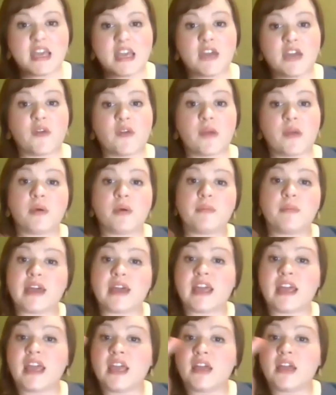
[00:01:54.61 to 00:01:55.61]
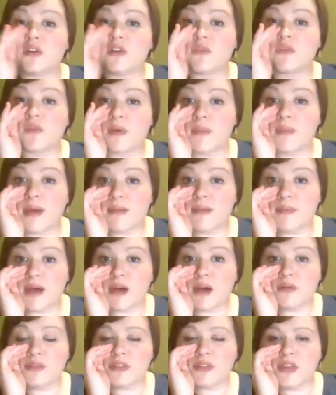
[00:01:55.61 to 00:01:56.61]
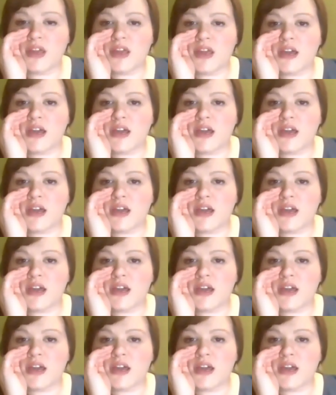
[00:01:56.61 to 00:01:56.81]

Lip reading: If I put my hand over my mouth,